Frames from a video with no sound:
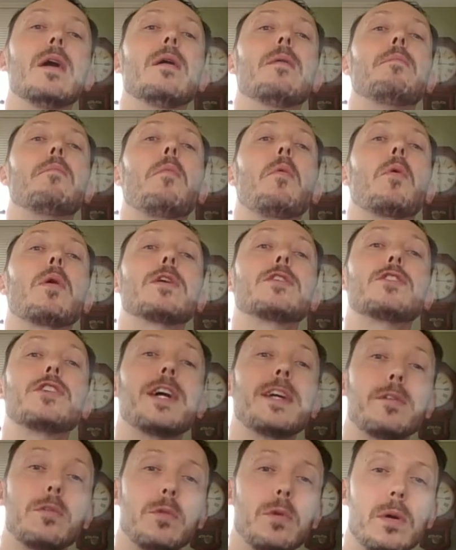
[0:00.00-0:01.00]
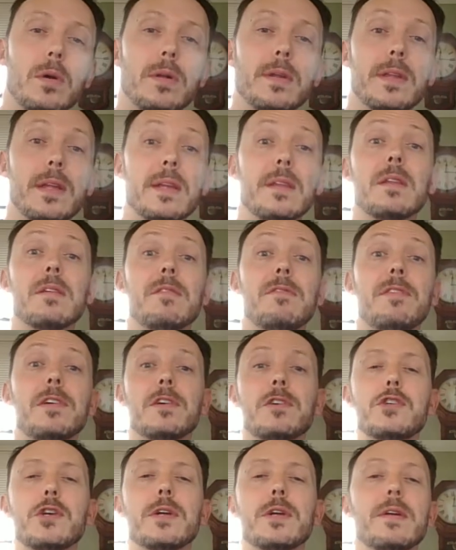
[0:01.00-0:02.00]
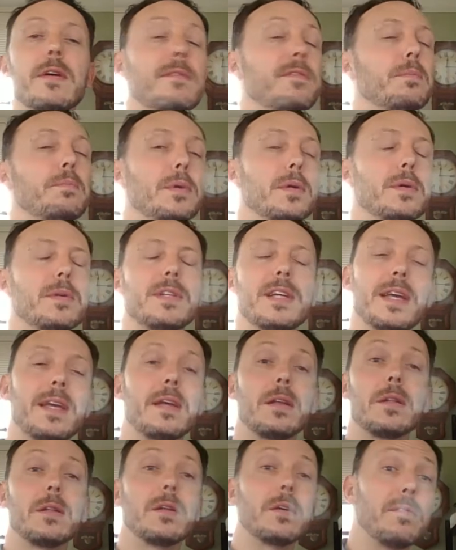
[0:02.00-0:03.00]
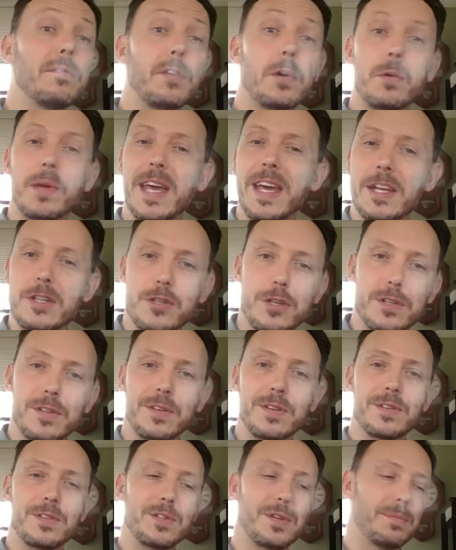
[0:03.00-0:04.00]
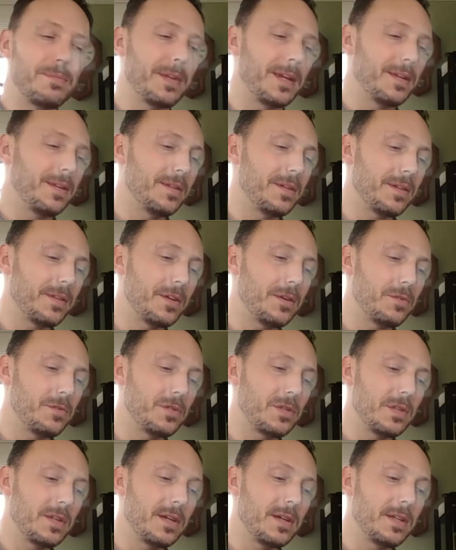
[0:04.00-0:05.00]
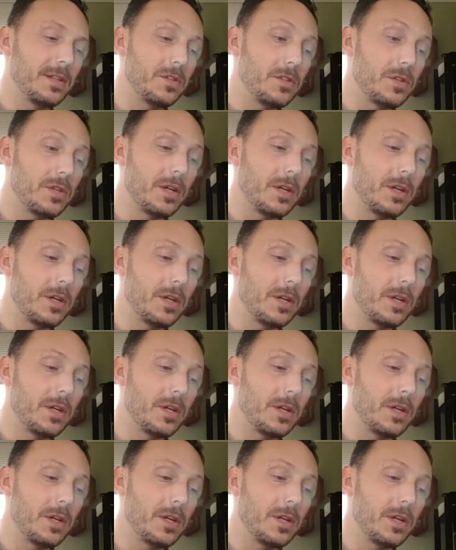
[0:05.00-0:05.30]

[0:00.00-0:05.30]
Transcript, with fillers: more general than the function of a particular vocation or something along those lines.